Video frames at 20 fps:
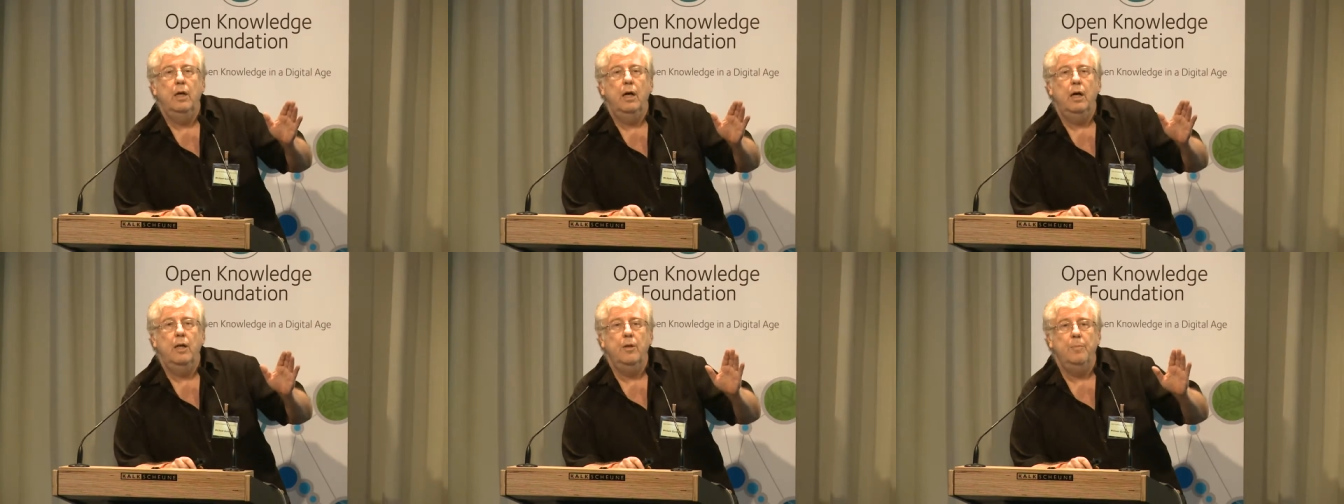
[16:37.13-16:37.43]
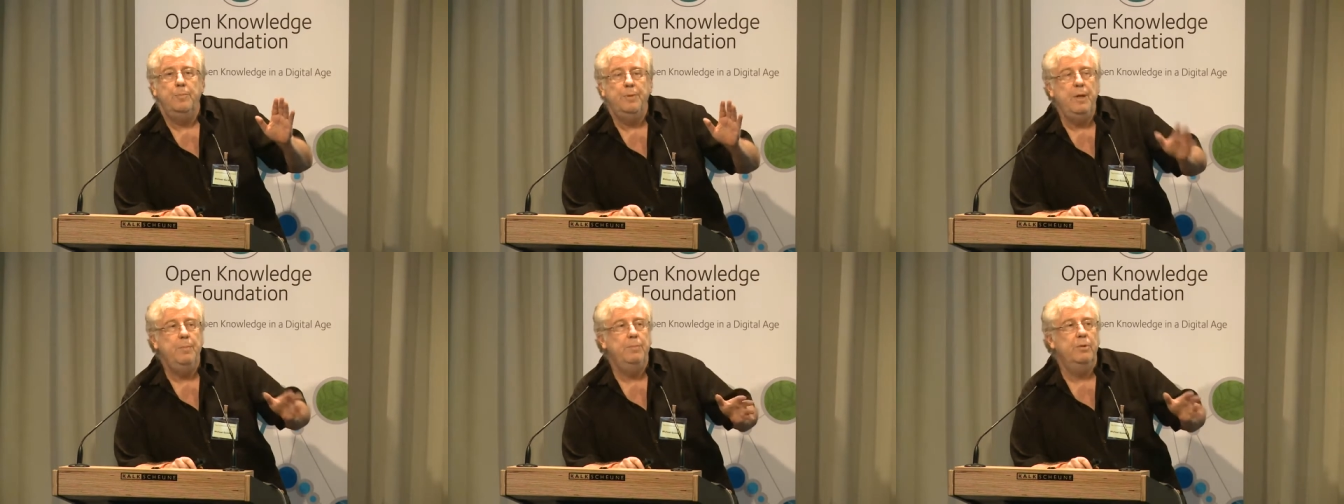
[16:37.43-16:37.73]
the
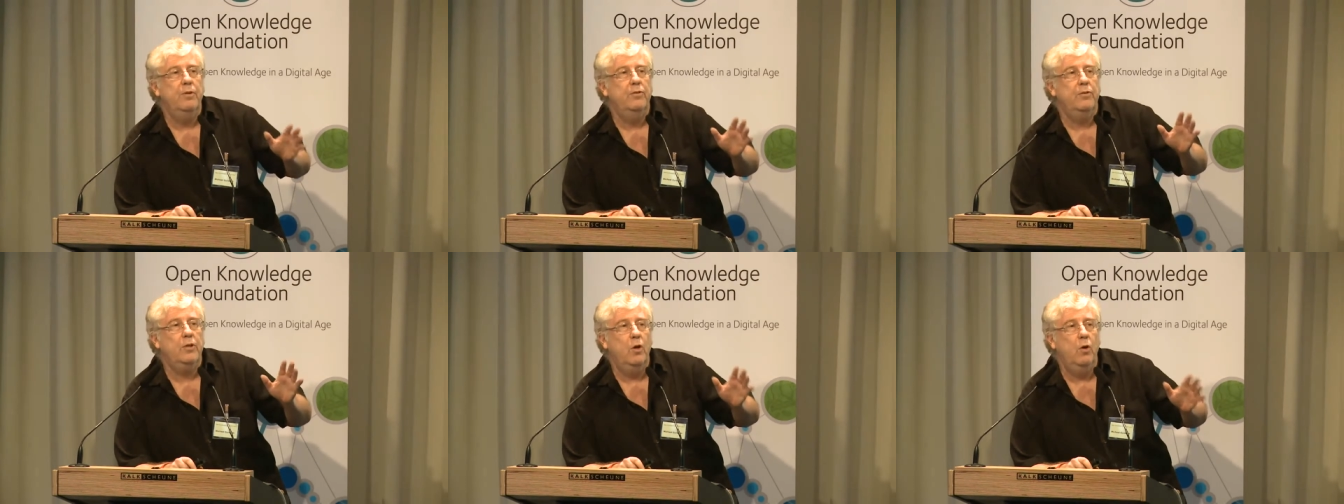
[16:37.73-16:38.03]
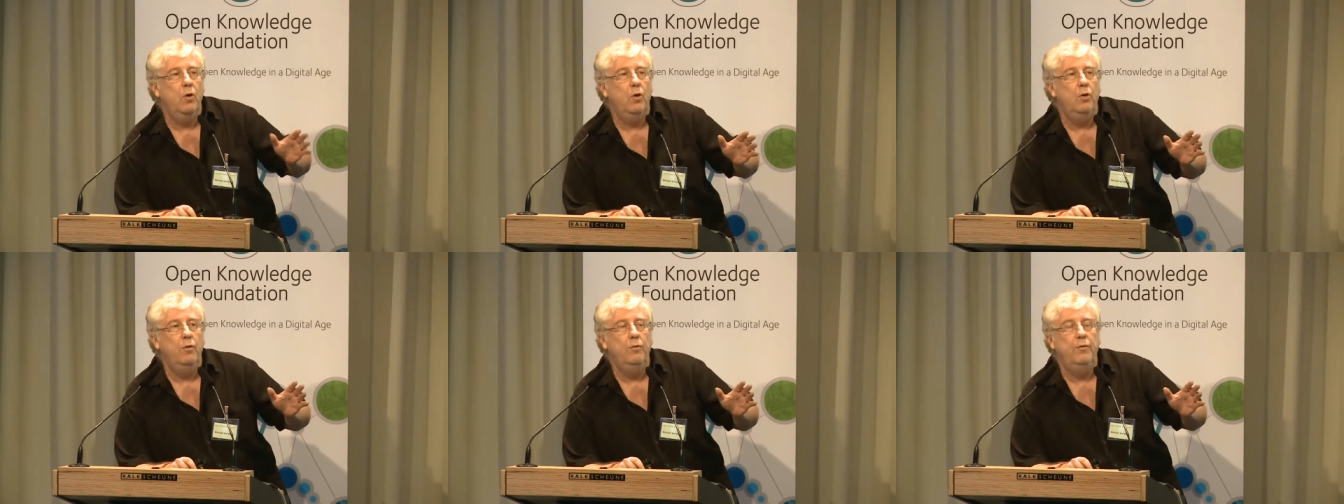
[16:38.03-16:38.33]
people of
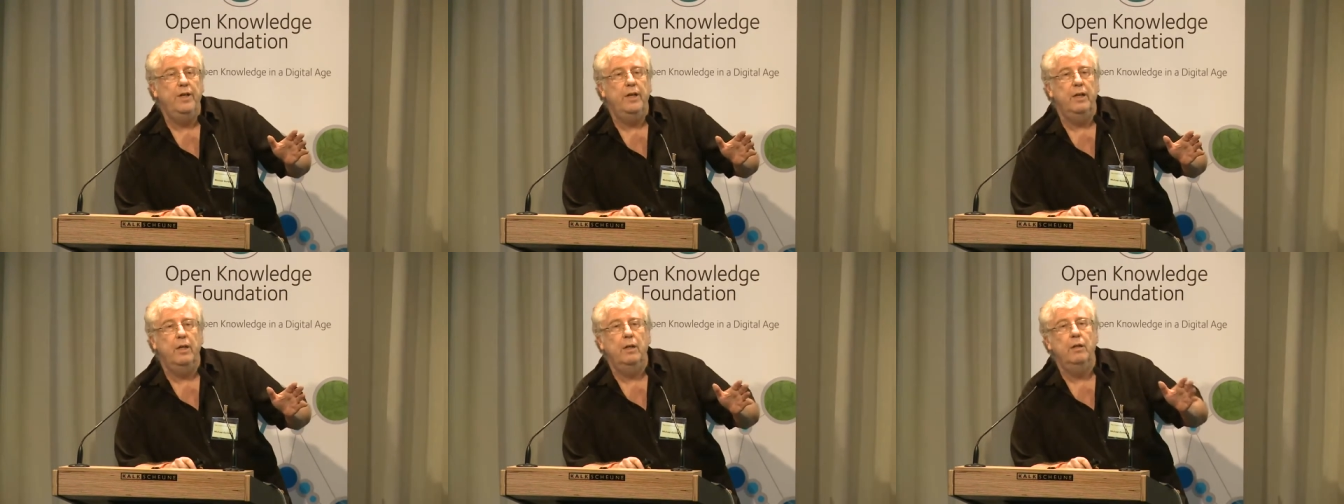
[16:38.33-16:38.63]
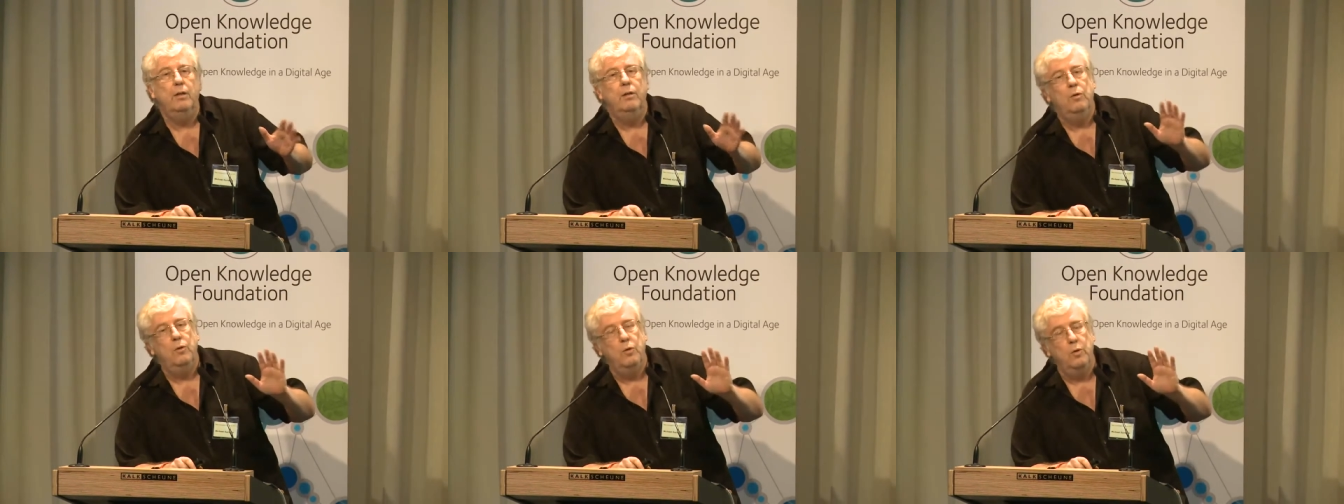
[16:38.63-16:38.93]

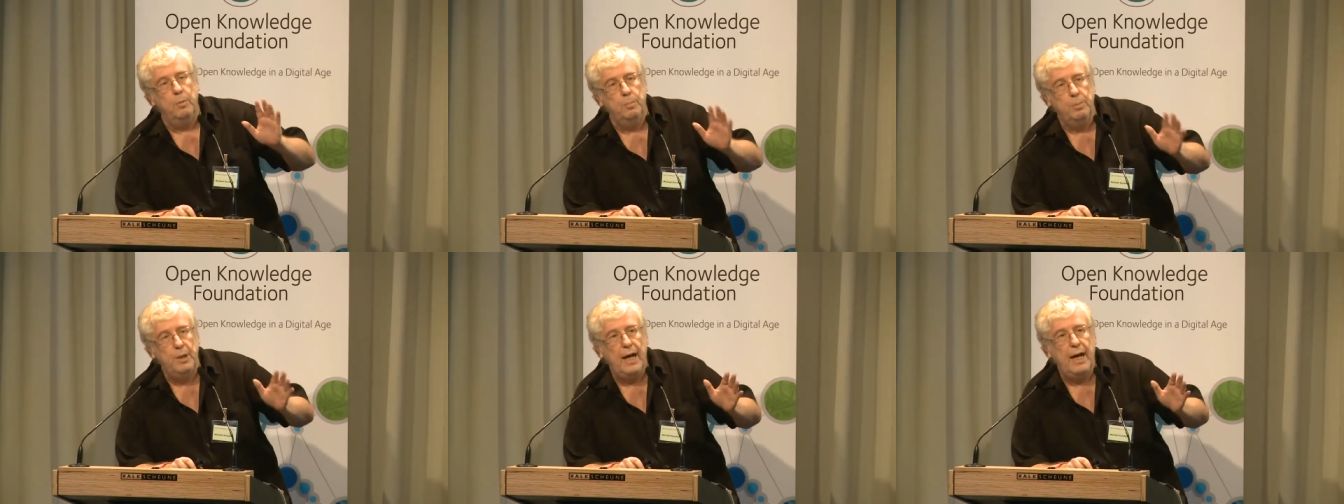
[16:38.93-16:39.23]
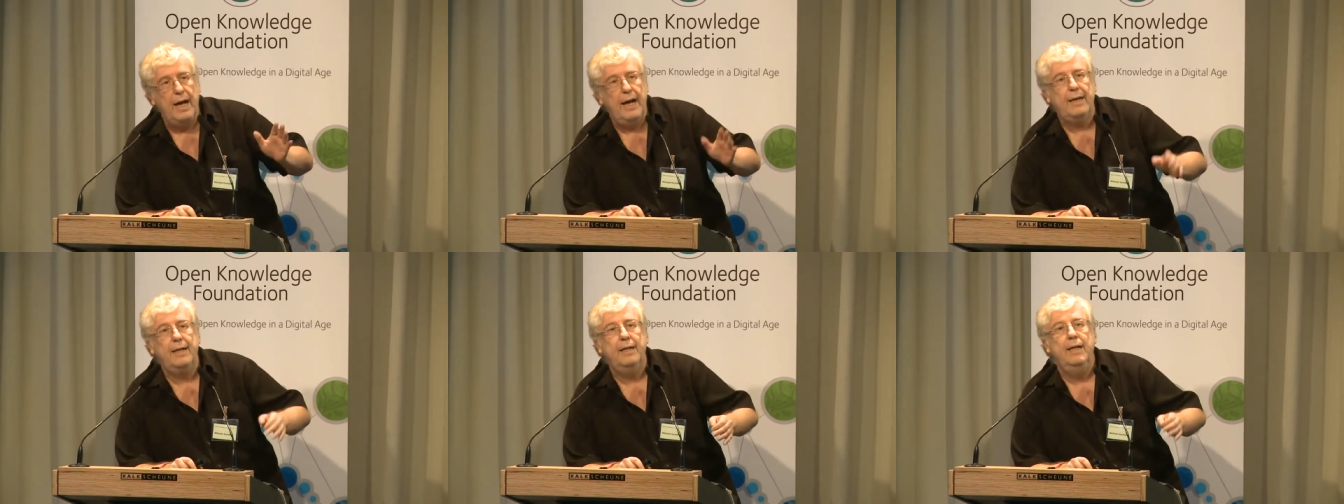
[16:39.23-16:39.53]
Colville, who are
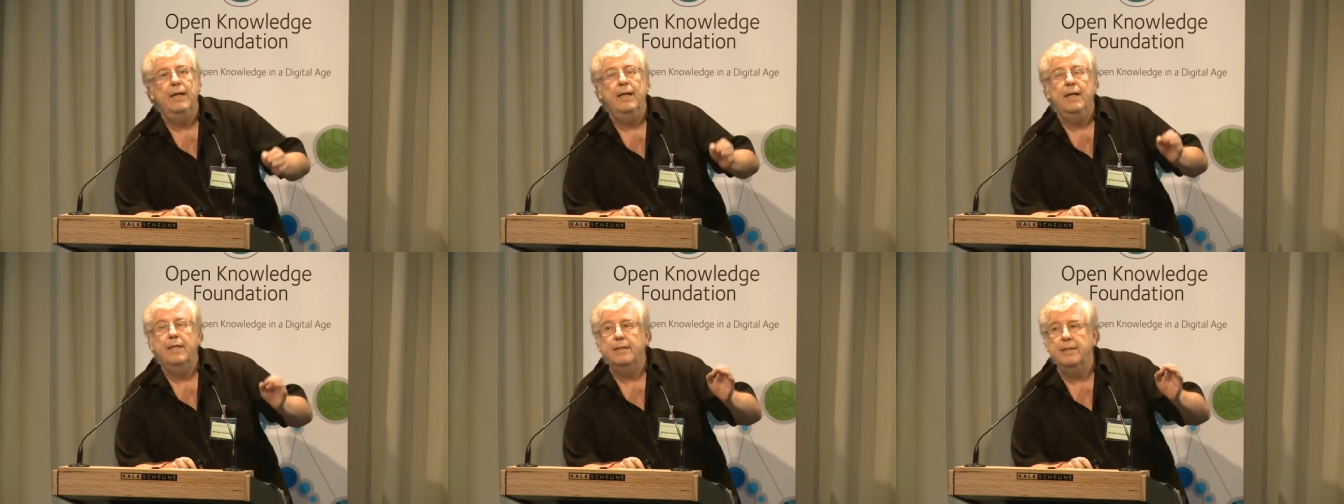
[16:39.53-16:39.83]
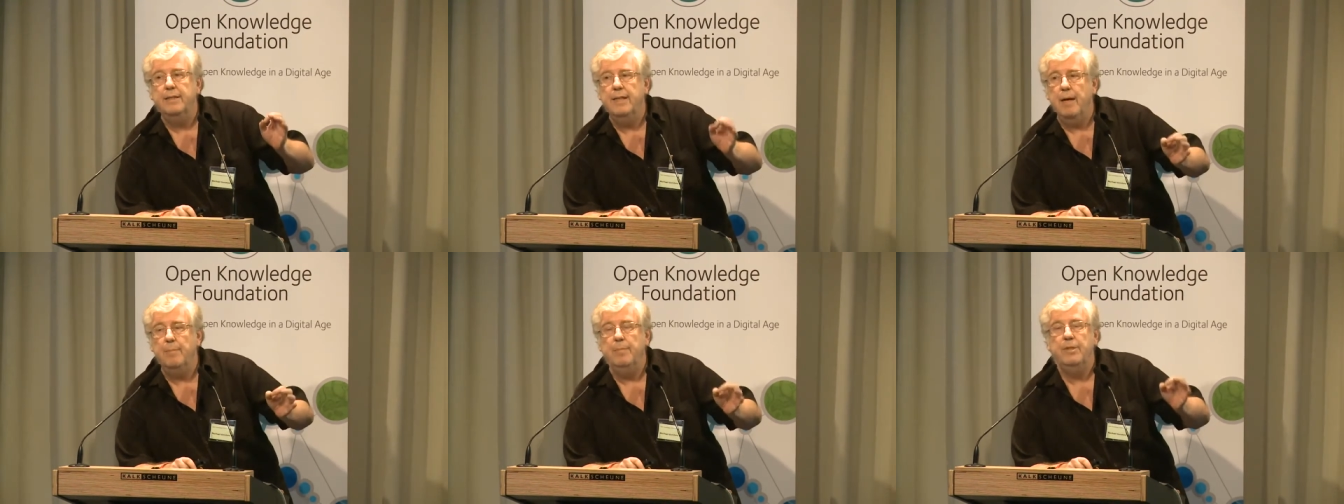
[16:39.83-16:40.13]
black, to
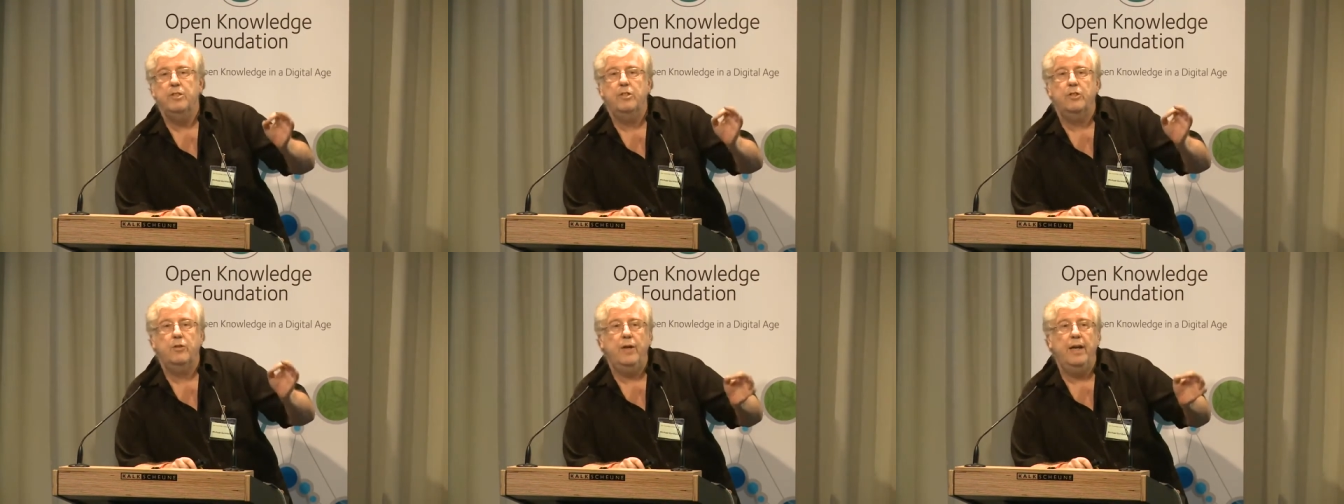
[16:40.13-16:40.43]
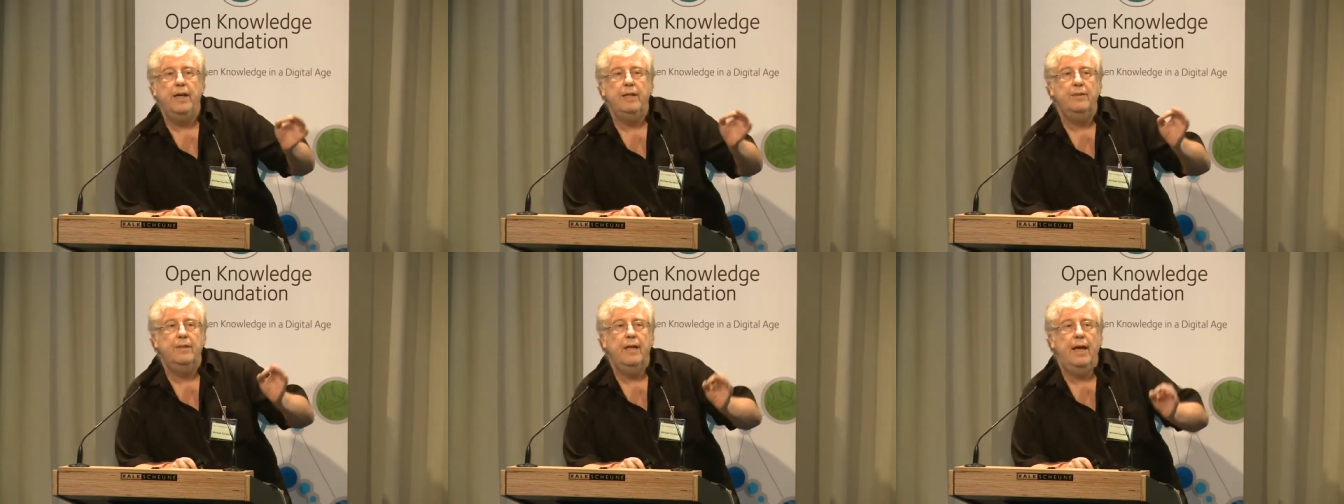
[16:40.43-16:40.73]

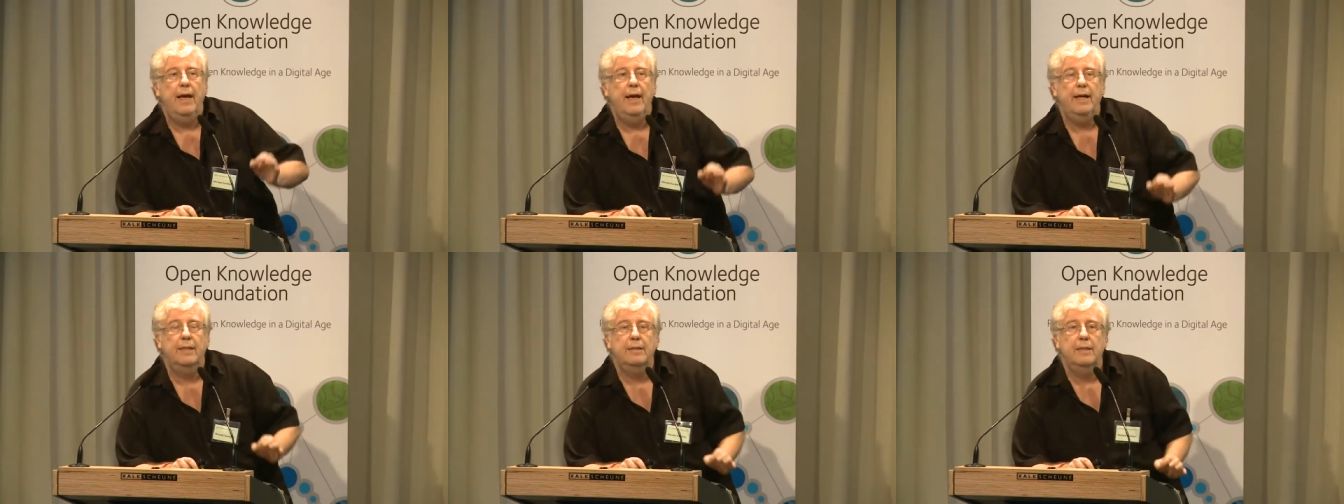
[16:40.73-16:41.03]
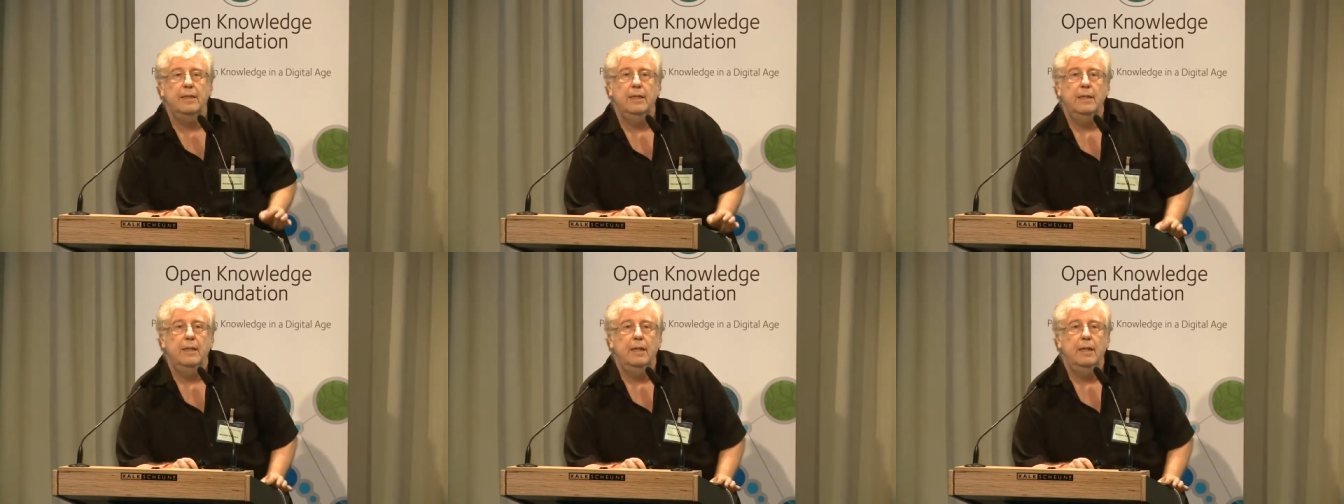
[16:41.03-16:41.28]
demonstrate that